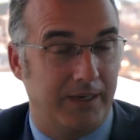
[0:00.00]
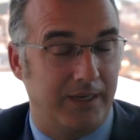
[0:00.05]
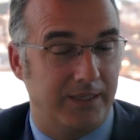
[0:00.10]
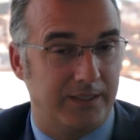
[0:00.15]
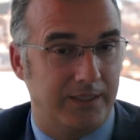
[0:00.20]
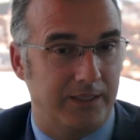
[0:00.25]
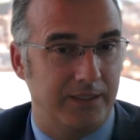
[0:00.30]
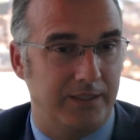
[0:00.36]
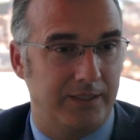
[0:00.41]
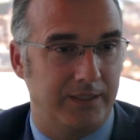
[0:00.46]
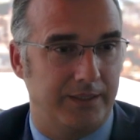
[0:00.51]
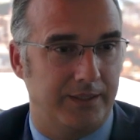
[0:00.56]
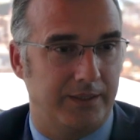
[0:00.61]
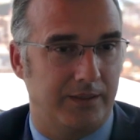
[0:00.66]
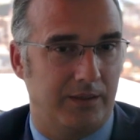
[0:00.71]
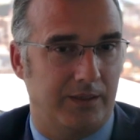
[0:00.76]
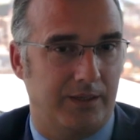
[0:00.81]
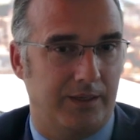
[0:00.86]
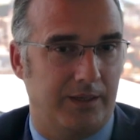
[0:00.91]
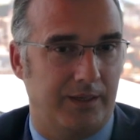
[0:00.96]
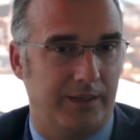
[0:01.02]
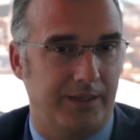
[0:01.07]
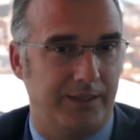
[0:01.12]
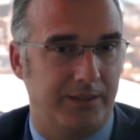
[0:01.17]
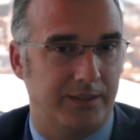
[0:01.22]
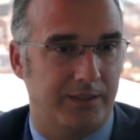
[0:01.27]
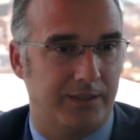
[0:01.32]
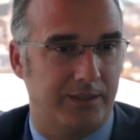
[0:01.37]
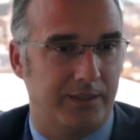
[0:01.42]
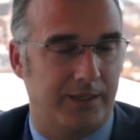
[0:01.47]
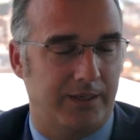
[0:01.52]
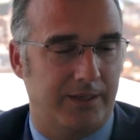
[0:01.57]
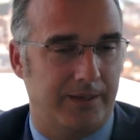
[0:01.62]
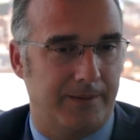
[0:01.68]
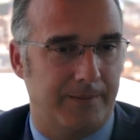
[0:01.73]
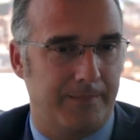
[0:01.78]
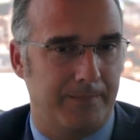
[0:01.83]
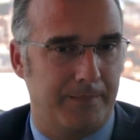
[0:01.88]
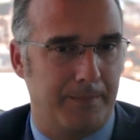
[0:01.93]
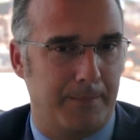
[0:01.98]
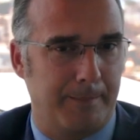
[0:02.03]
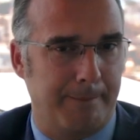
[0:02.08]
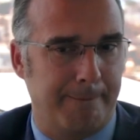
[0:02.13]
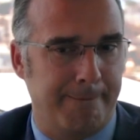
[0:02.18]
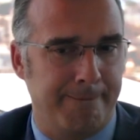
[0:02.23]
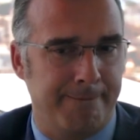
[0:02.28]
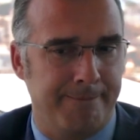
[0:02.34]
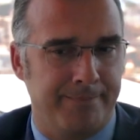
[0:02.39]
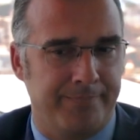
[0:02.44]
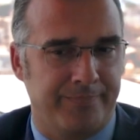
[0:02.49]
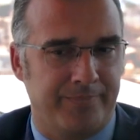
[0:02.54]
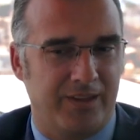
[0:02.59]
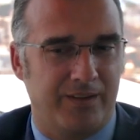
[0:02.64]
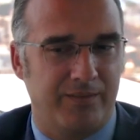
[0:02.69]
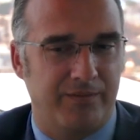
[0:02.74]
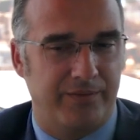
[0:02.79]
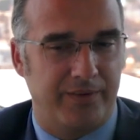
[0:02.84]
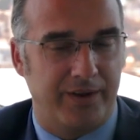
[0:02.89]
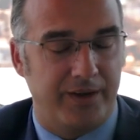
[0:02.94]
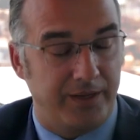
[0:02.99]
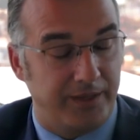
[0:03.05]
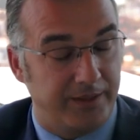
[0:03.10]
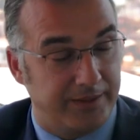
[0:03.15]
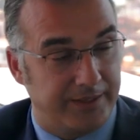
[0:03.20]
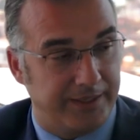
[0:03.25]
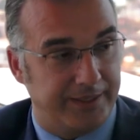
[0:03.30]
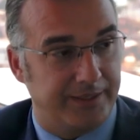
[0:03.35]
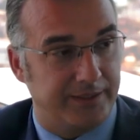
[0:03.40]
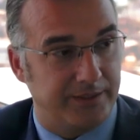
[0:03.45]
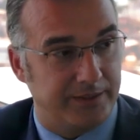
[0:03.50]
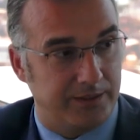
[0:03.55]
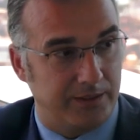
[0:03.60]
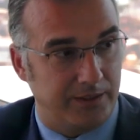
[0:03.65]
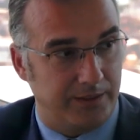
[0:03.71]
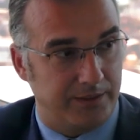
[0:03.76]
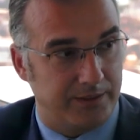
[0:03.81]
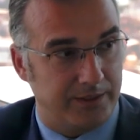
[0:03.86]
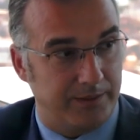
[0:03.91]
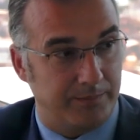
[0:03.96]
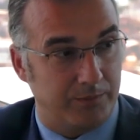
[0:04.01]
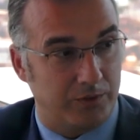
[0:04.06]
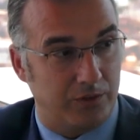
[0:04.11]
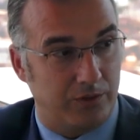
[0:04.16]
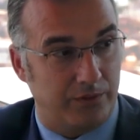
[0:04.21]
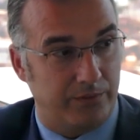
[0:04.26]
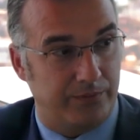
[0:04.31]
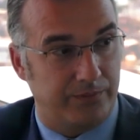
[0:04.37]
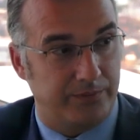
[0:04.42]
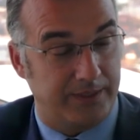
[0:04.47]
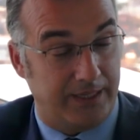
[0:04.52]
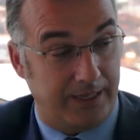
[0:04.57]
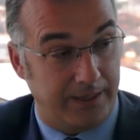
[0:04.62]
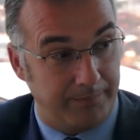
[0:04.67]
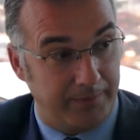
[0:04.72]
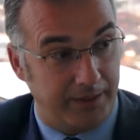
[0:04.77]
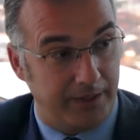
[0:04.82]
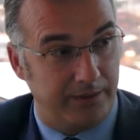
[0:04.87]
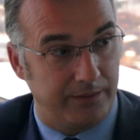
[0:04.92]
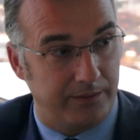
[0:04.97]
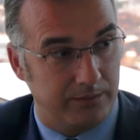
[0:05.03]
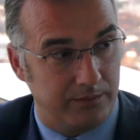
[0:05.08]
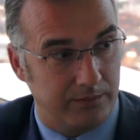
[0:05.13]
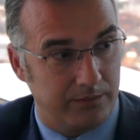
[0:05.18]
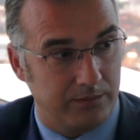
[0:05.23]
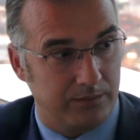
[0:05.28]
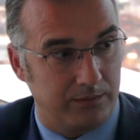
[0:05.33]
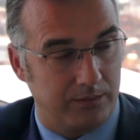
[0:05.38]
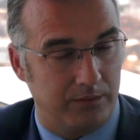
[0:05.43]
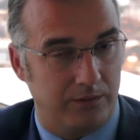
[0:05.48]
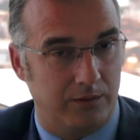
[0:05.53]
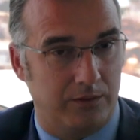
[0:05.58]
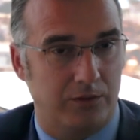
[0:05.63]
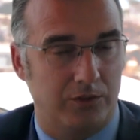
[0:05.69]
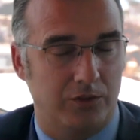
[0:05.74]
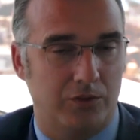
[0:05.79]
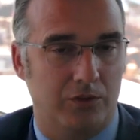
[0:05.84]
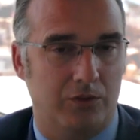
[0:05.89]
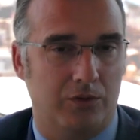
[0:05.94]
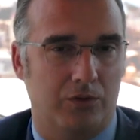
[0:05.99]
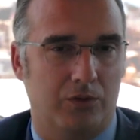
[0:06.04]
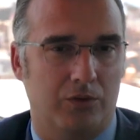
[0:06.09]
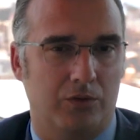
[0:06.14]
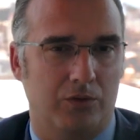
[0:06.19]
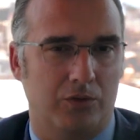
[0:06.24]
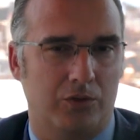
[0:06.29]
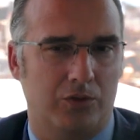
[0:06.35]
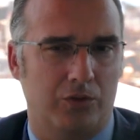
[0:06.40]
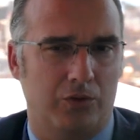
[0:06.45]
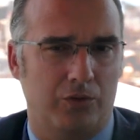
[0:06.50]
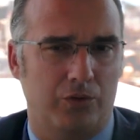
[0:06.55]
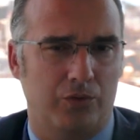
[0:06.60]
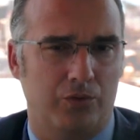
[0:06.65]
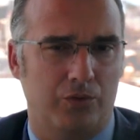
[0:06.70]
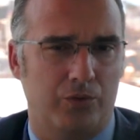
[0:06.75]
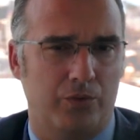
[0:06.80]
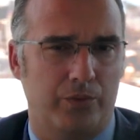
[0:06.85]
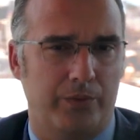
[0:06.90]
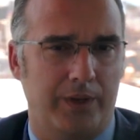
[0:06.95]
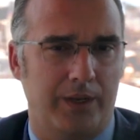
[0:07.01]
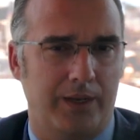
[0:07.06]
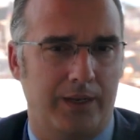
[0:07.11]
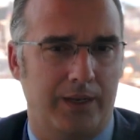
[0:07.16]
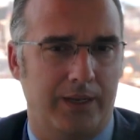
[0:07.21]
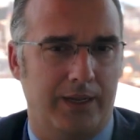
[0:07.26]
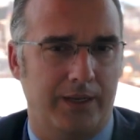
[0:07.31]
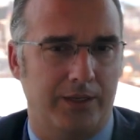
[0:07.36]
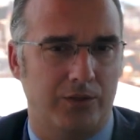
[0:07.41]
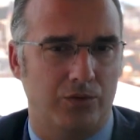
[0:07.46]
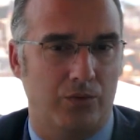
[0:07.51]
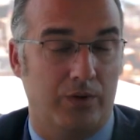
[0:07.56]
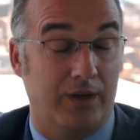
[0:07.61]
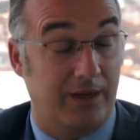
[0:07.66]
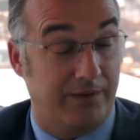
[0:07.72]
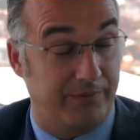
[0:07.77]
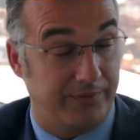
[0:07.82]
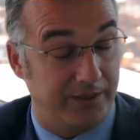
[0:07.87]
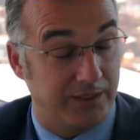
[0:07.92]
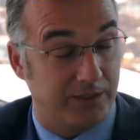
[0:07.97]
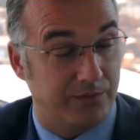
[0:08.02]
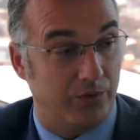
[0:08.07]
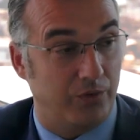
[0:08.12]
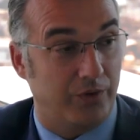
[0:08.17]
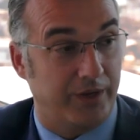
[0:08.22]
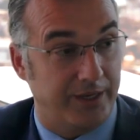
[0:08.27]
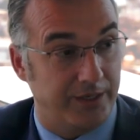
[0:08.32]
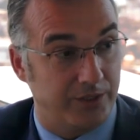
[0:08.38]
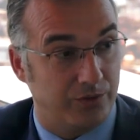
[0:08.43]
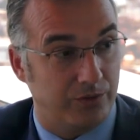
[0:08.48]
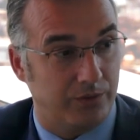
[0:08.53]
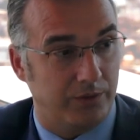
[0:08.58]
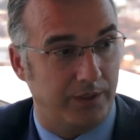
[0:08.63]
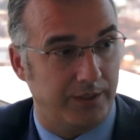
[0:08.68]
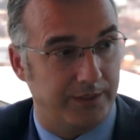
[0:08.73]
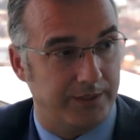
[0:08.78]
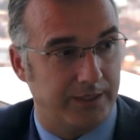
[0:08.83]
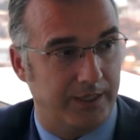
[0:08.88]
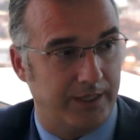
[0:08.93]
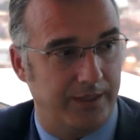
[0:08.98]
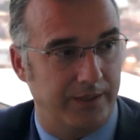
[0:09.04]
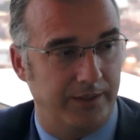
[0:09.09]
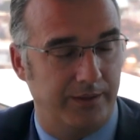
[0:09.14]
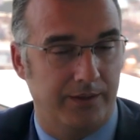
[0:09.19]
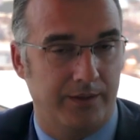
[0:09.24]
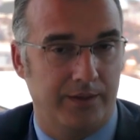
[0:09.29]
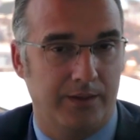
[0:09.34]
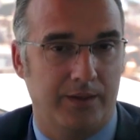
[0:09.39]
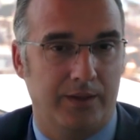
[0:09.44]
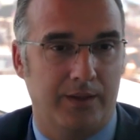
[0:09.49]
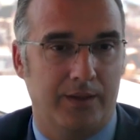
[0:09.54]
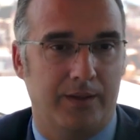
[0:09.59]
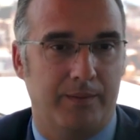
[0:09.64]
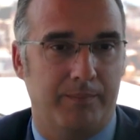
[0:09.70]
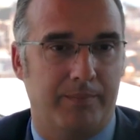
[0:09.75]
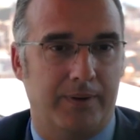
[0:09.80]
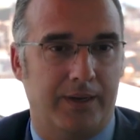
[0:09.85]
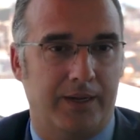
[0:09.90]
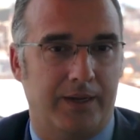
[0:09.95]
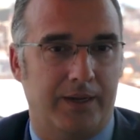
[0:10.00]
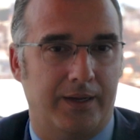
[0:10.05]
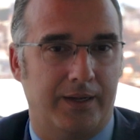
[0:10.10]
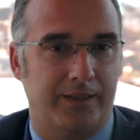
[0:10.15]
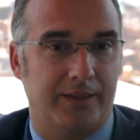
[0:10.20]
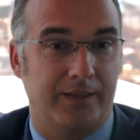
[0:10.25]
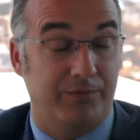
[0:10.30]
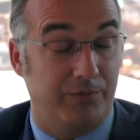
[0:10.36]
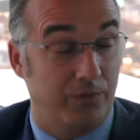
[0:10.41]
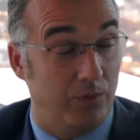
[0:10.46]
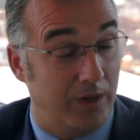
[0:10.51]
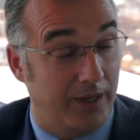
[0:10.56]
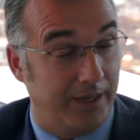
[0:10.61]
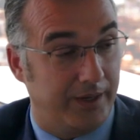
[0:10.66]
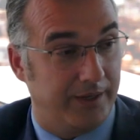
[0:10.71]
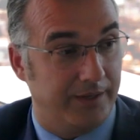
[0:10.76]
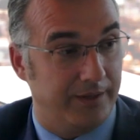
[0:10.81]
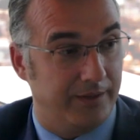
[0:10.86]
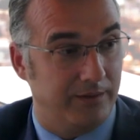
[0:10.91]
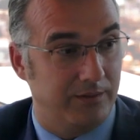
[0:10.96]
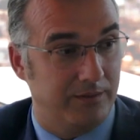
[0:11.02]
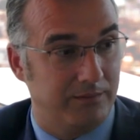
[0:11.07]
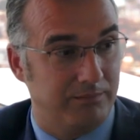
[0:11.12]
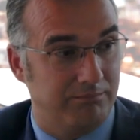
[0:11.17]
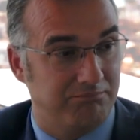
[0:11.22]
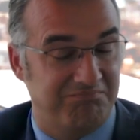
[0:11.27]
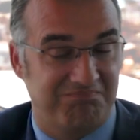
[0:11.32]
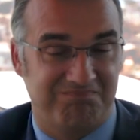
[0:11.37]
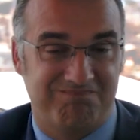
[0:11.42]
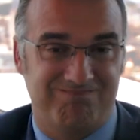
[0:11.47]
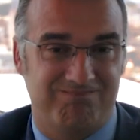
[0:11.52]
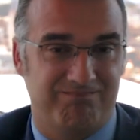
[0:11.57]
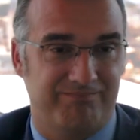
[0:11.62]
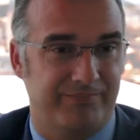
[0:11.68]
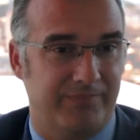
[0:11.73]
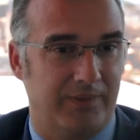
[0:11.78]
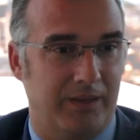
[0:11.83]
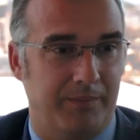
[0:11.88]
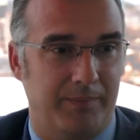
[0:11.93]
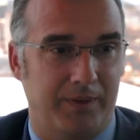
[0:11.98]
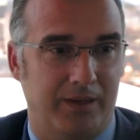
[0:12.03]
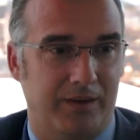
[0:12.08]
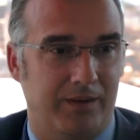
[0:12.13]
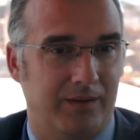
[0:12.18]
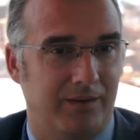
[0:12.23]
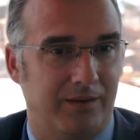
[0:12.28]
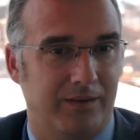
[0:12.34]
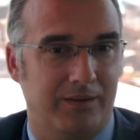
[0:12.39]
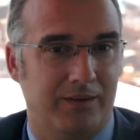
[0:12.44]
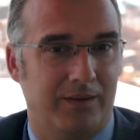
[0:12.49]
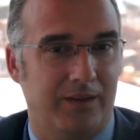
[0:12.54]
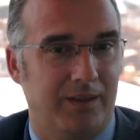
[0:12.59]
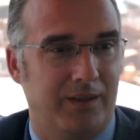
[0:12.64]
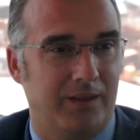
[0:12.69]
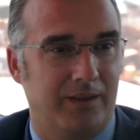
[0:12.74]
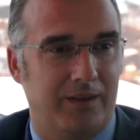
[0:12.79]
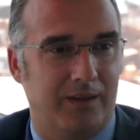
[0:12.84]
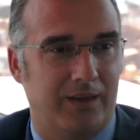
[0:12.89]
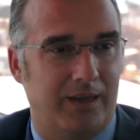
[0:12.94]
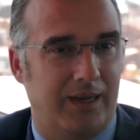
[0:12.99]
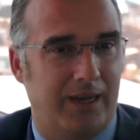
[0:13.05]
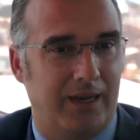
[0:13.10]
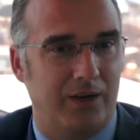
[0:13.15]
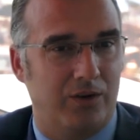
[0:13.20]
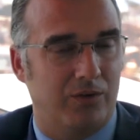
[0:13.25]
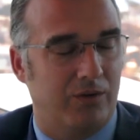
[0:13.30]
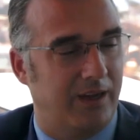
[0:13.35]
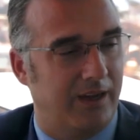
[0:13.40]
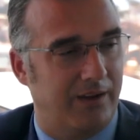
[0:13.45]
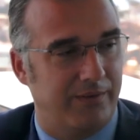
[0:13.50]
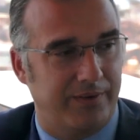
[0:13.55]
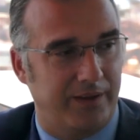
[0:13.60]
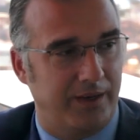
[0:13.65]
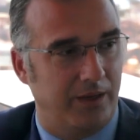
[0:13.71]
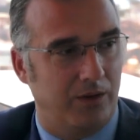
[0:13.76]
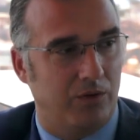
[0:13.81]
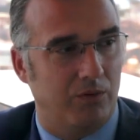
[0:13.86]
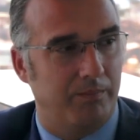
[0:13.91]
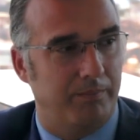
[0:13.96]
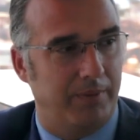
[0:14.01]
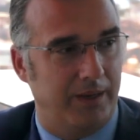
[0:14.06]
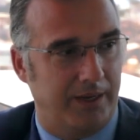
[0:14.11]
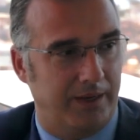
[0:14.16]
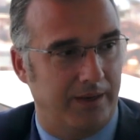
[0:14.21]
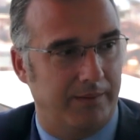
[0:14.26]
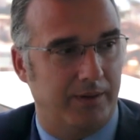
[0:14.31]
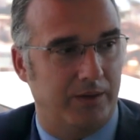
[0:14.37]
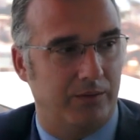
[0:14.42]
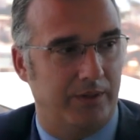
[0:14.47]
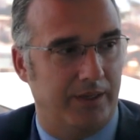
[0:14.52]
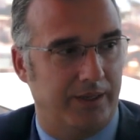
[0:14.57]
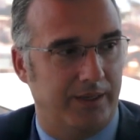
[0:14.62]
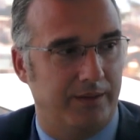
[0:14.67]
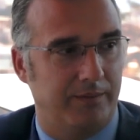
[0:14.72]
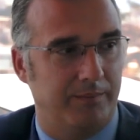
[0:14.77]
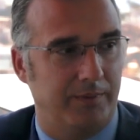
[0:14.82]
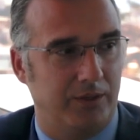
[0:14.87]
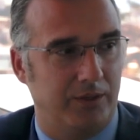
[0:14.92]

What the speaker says: But as I said, it's very intense in terms of timing. So you really like to have this vocation inside. But if you like it, I mean, I don't have any complaint about that